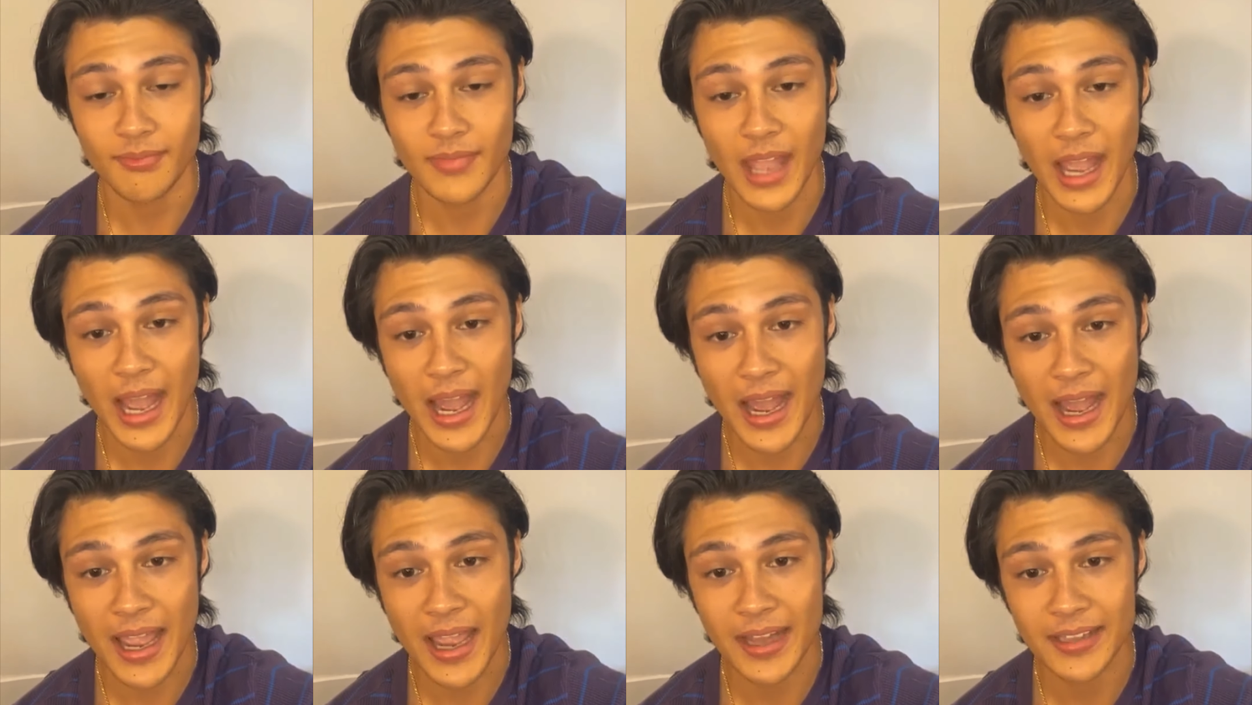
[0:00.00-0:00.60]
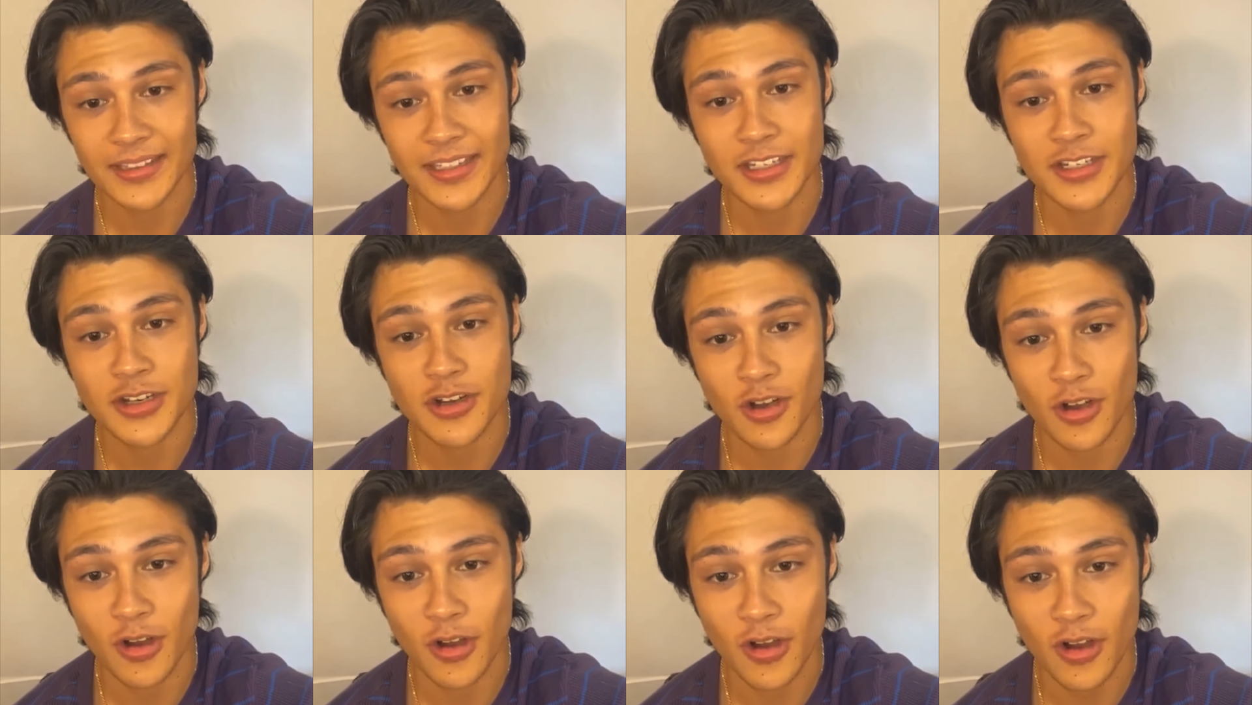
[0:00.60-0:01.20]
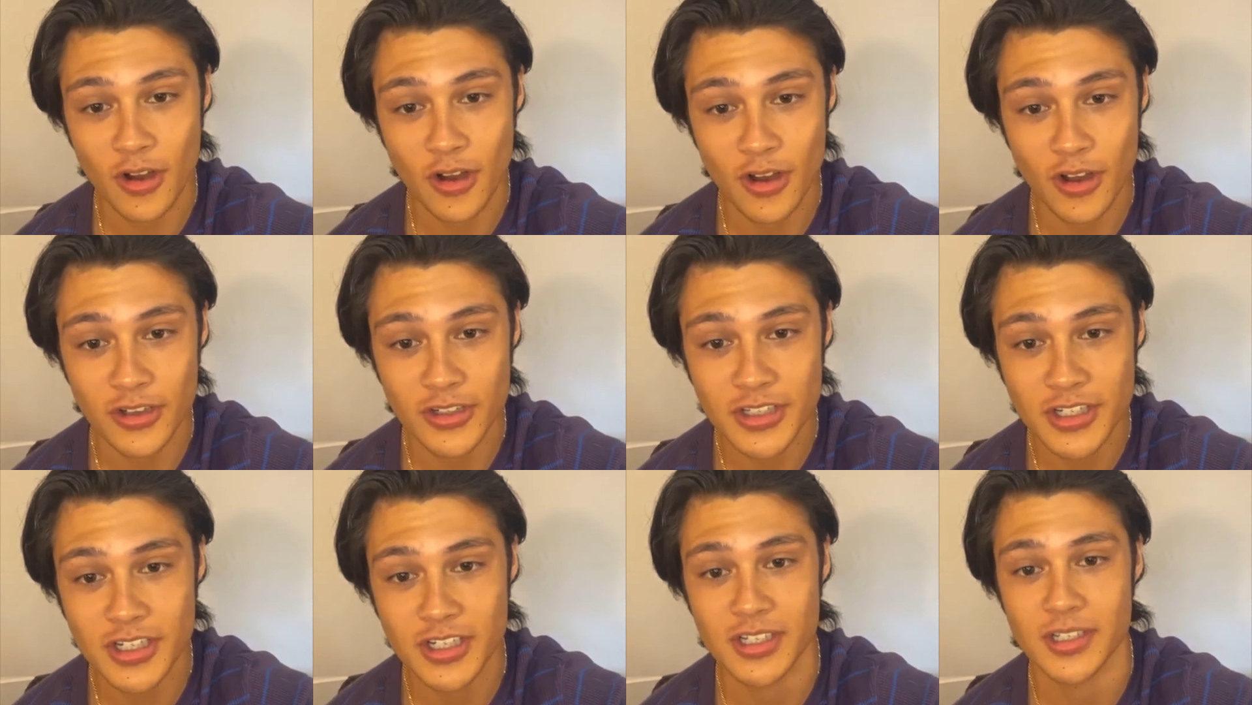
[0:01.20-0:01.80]
Hi, Ate
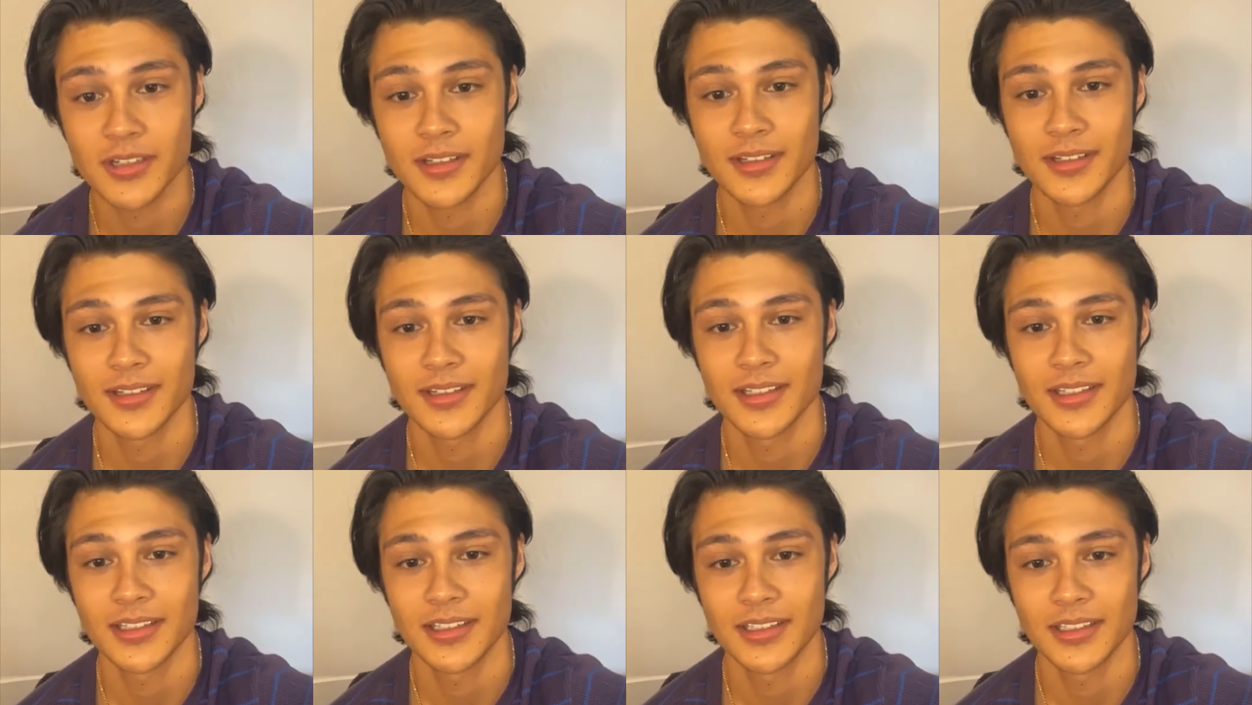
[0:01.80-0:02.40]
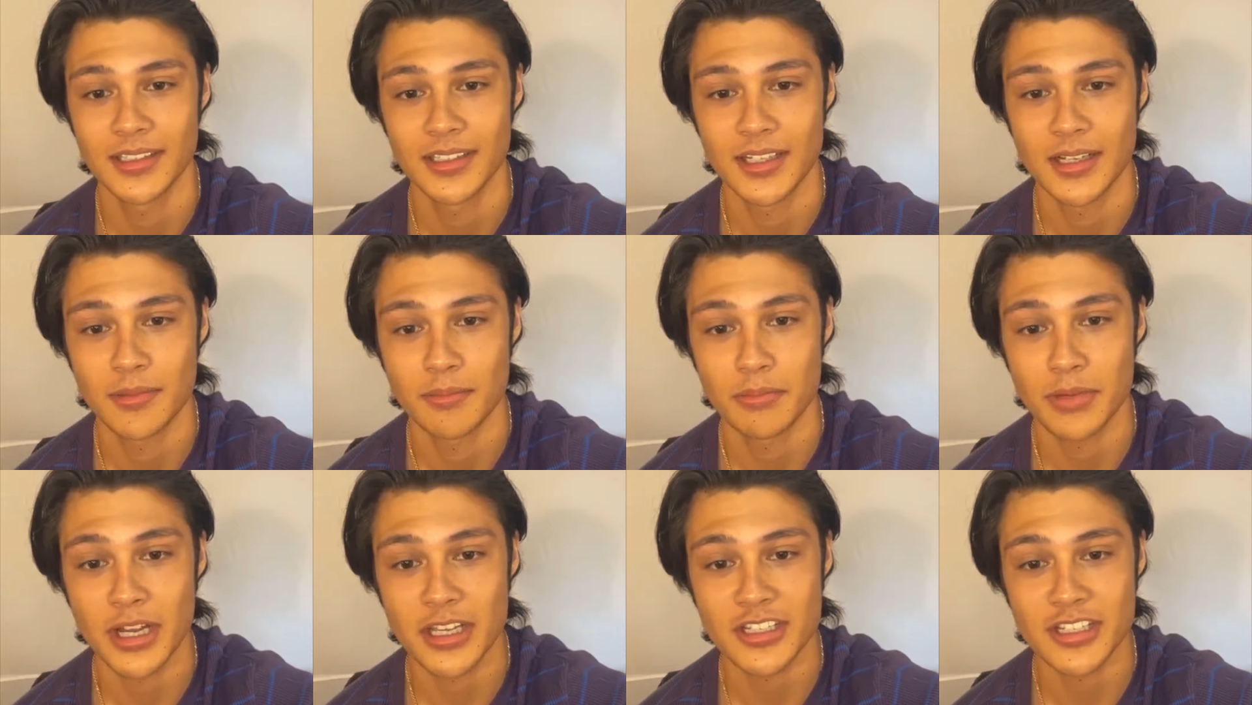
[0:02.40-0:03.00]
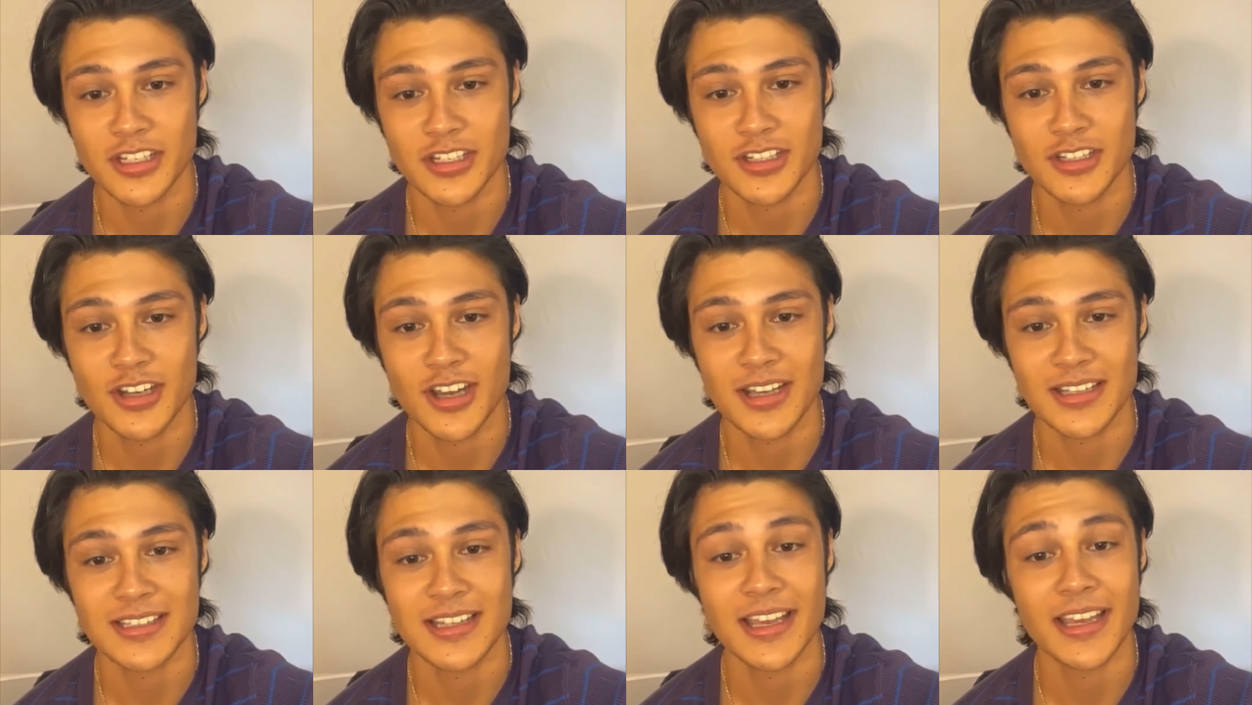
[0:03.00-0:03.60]
George. Precious
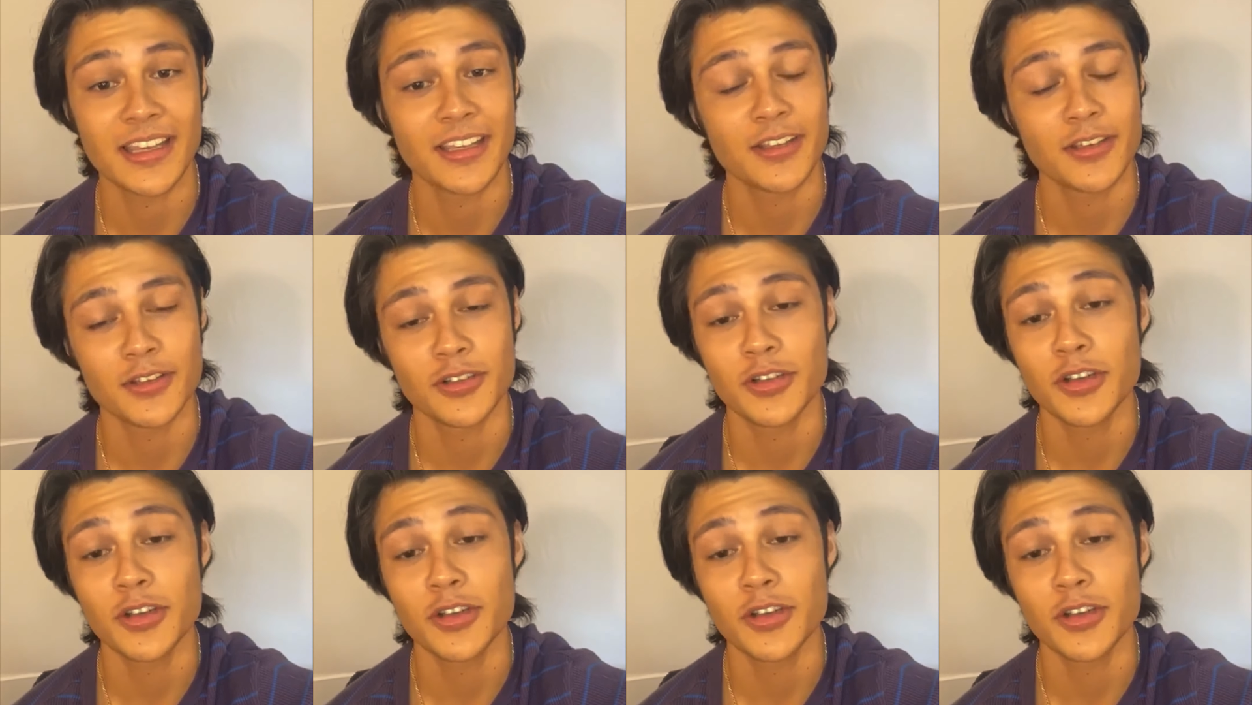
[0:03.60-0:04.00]
Just, thank you.